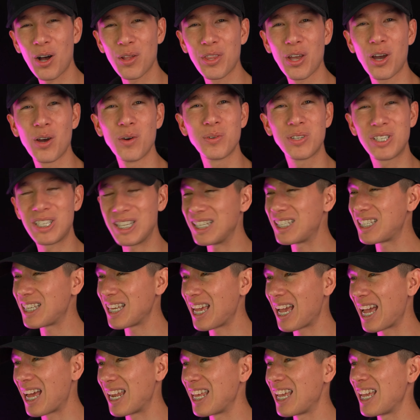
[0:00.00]
though,
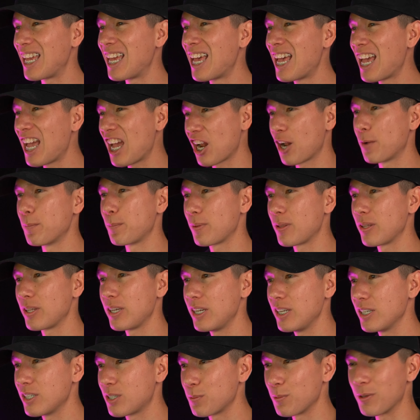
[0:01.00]
decent edit, and I'm
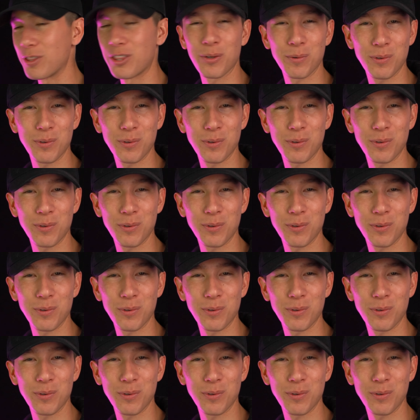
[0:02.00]
pleased with the